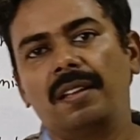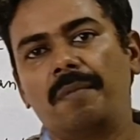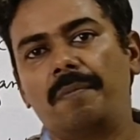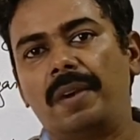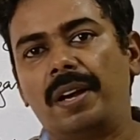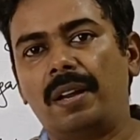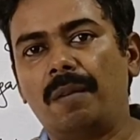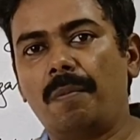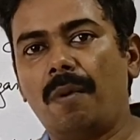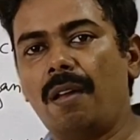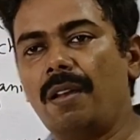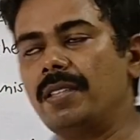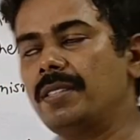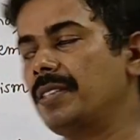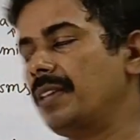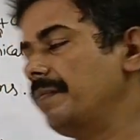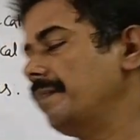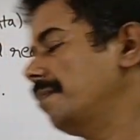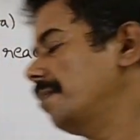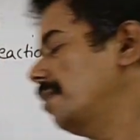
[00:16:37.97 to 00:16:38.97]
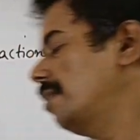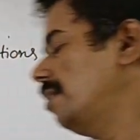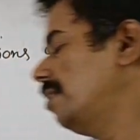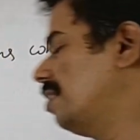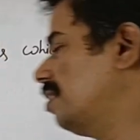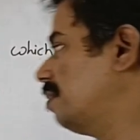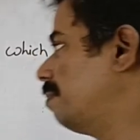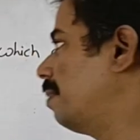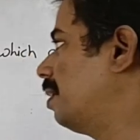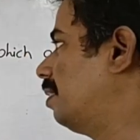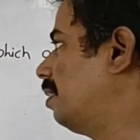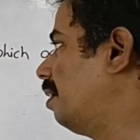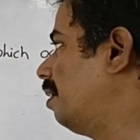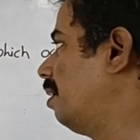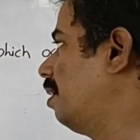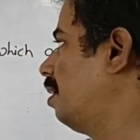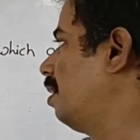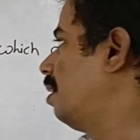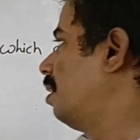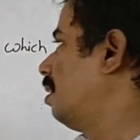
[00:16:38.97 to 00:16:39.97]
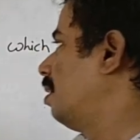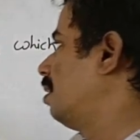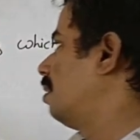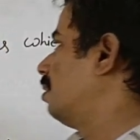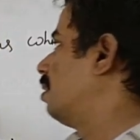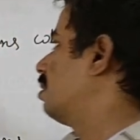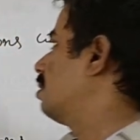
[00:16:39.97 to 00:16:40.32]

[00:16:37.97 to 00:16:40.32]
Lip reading: metabolism in this method. The